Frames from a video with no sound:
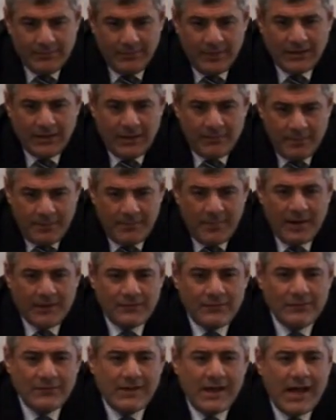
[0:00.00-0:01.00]
But I'm
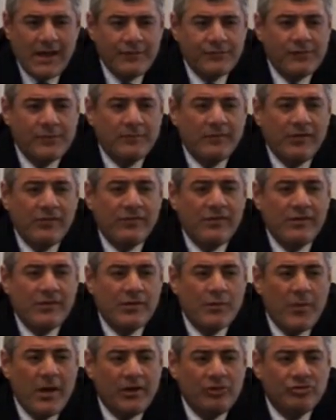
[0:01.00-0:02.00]
about to die from this
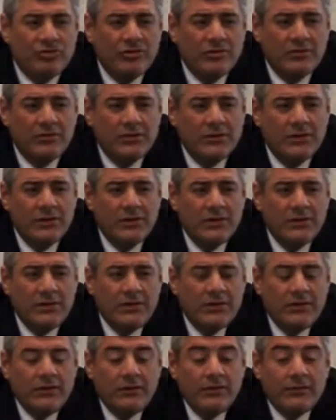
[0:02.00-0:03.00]
situation.
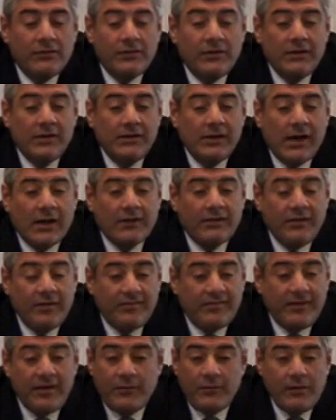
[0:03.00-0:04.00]
So the doctor
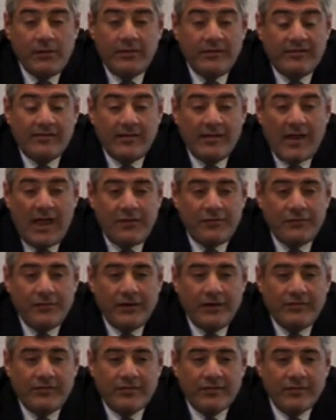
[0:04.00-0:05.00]
said, well, it's a life
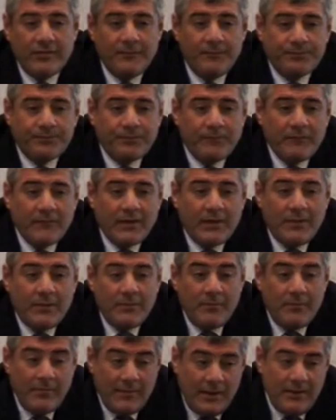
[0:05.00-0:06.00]
risk.
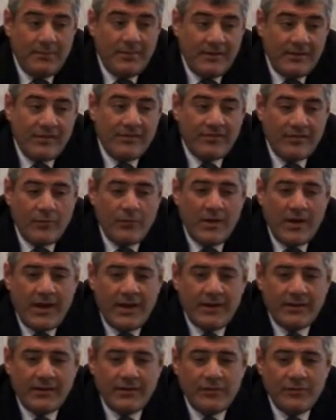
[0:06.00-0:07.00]
Maybe there's a
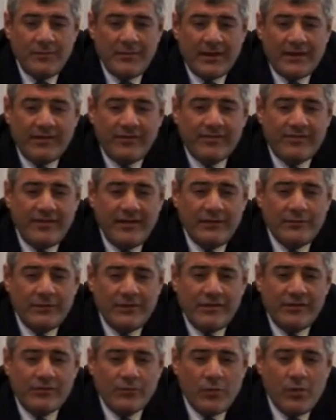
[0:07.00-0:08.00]
way that you make a sin
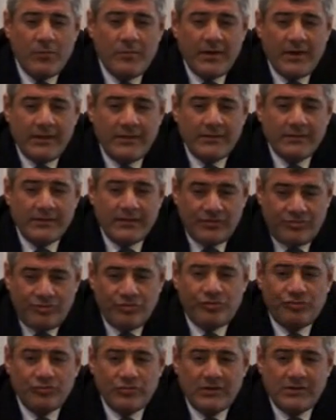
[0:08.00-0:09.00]
with this woman that
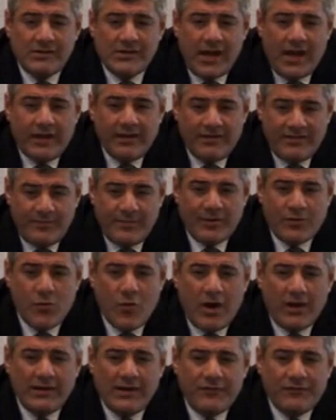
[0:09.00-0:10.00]
you shouldn't die. It's
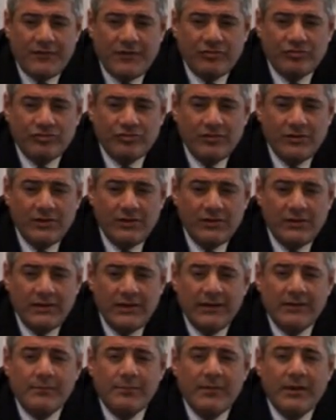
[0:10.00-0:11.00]
pikuach nefesh.
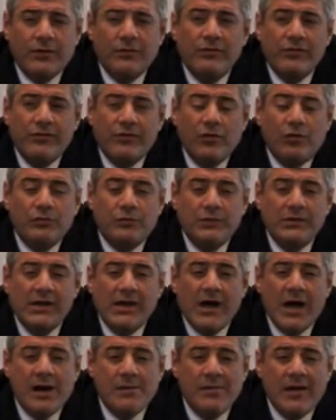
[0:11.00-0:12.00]
Let me consult with
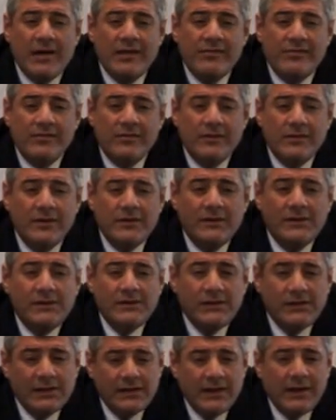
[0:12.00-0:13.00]
the rabbis.
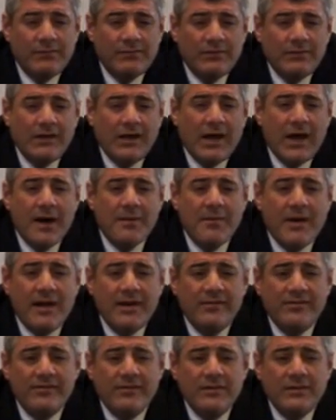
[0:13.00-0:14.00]
Came to the
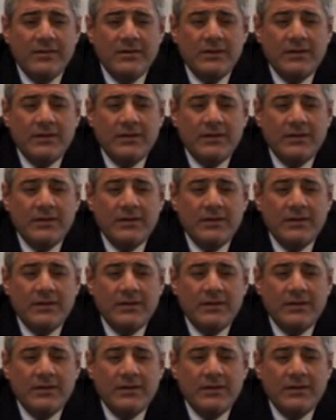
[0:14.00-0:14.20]
rabbis,